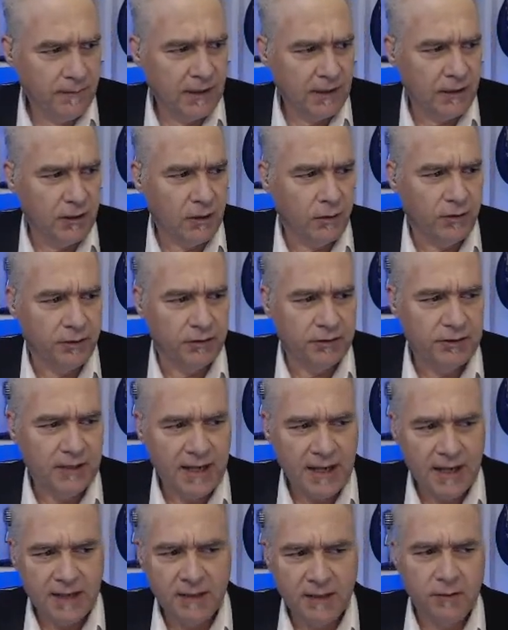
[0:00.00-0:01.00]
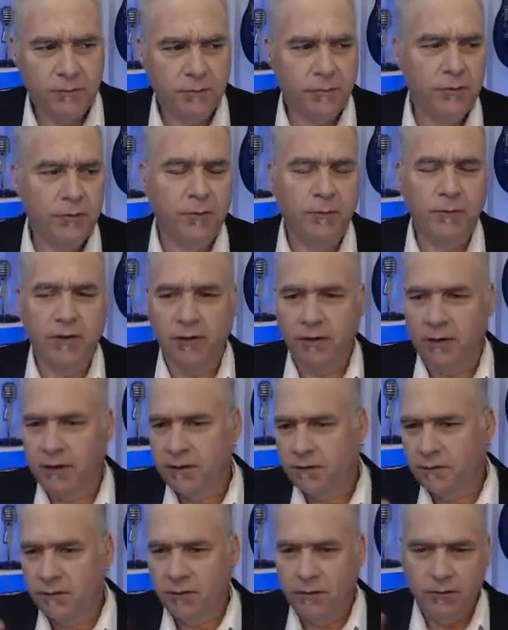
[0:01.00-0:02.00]
They're scanning the room. They're
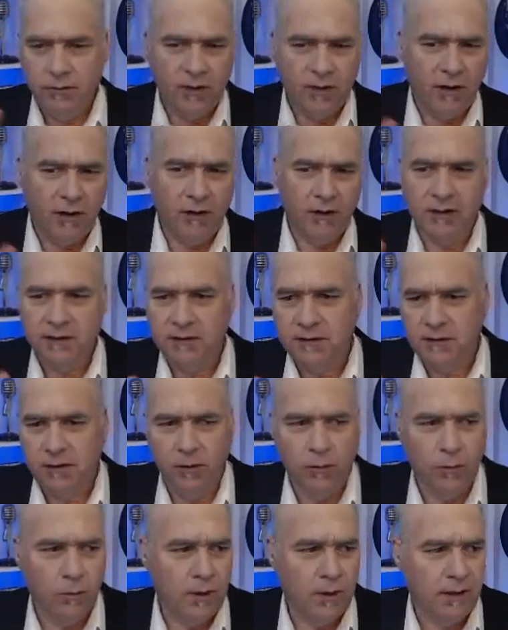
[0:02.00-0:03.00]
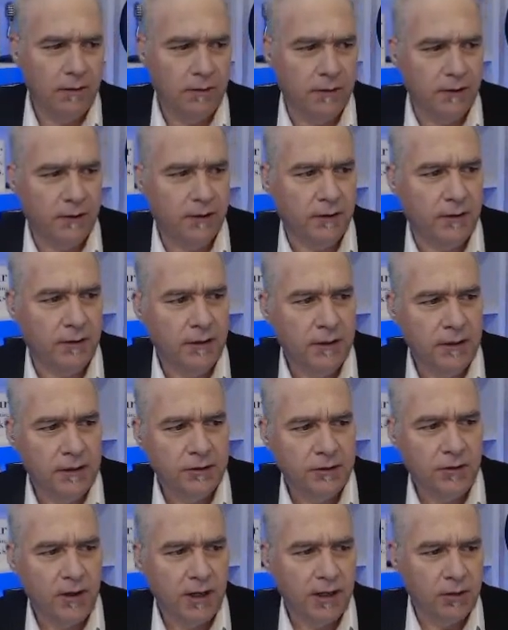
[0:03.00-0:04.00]
looking for new targets, while they're
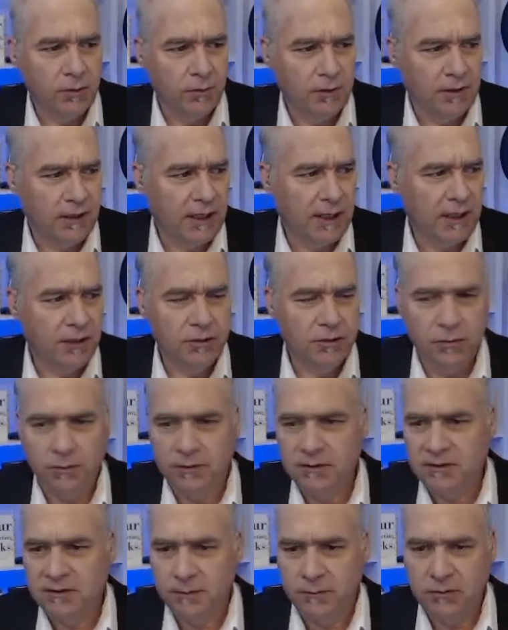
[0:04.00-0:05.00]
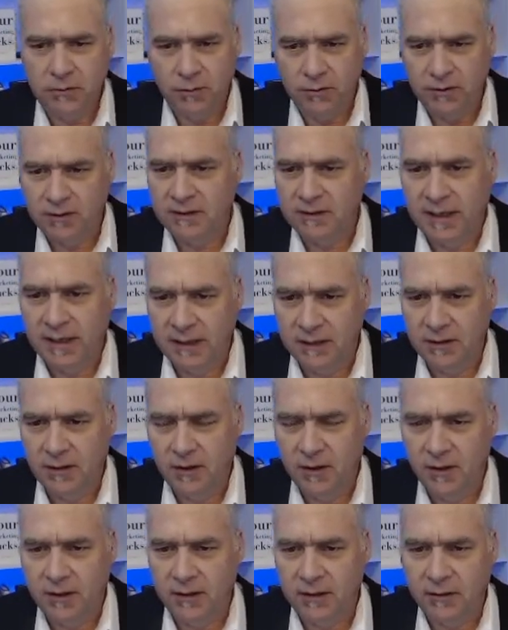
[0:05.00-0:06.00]
trying to engage you in some sort of
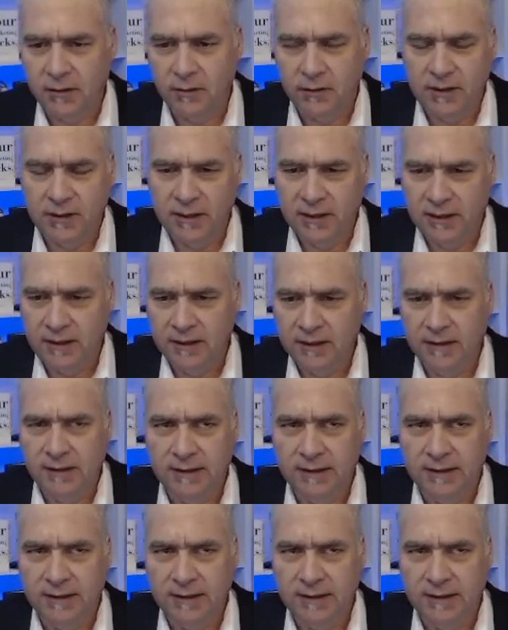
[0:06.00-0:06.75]
dialogue. Okay.